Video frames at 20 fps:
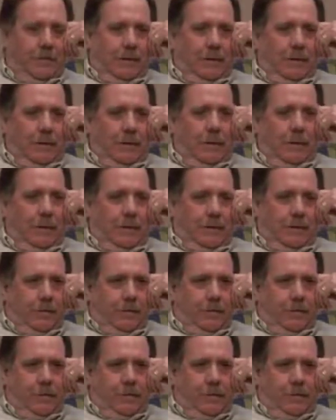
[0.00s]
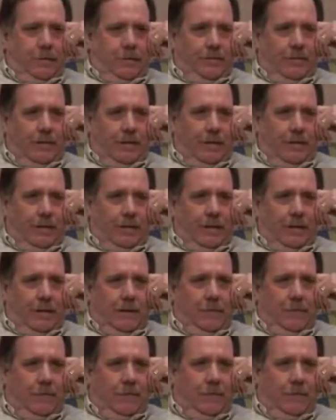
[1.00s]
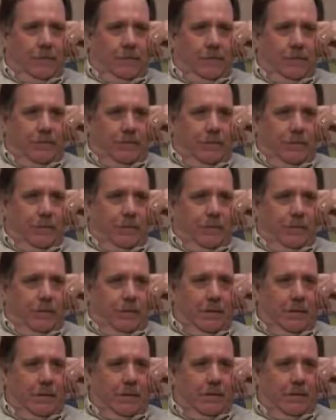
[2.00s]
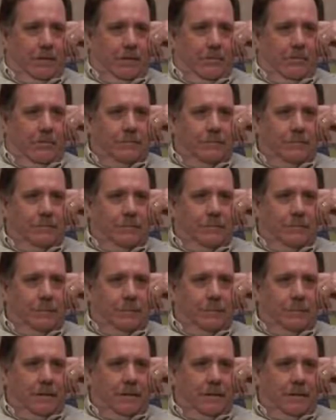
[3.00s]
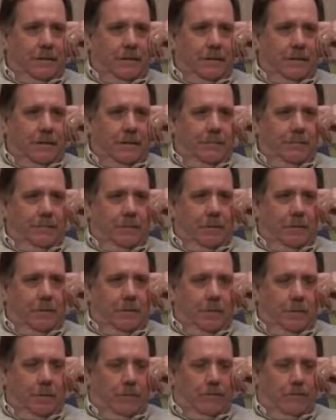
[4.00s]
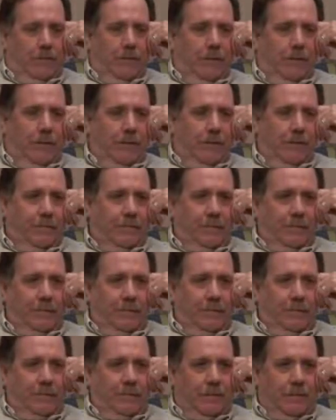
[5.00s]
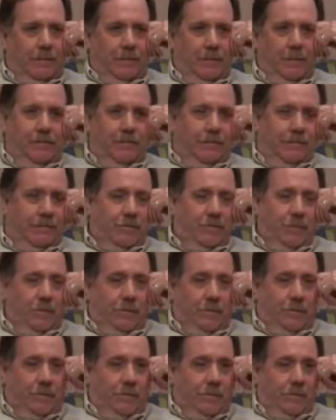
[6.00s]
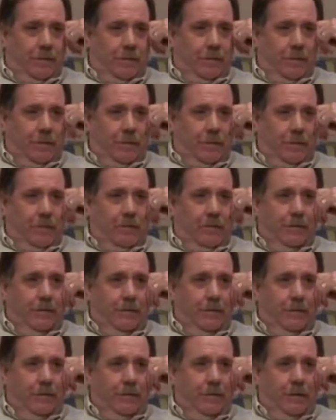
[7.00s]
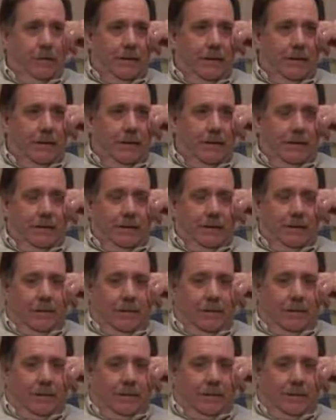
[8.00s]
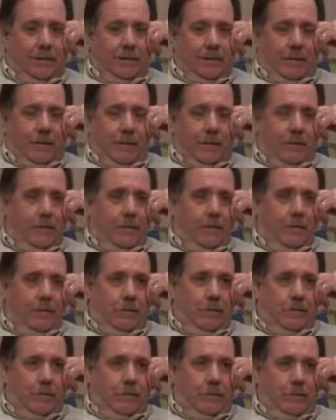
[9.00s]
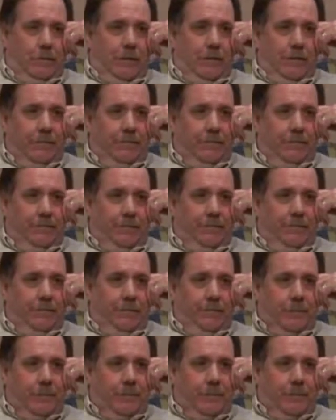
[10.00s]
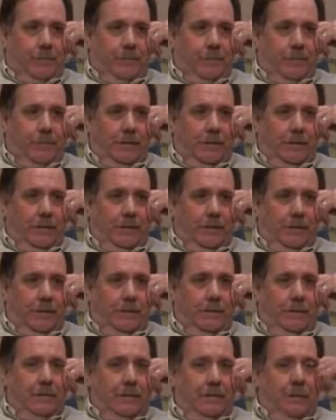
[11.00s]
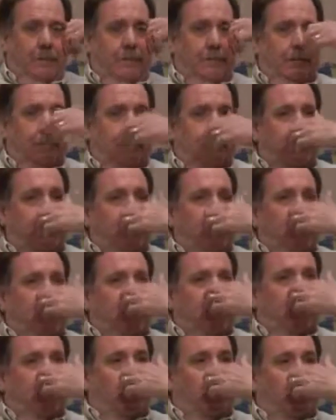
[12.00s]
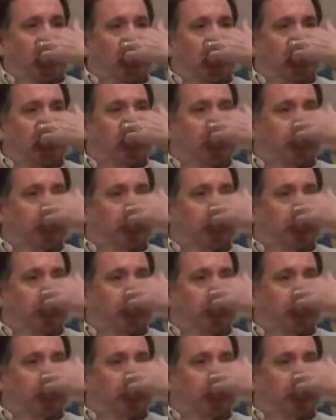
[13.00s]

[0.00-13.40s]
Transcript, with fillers: coming to terms and saying they got to move on somehow or another. And, um, you know, hopefully this will, they still showed up for the picket duty and that, but they had to move on with their life, you know, and they, they uh, by and large,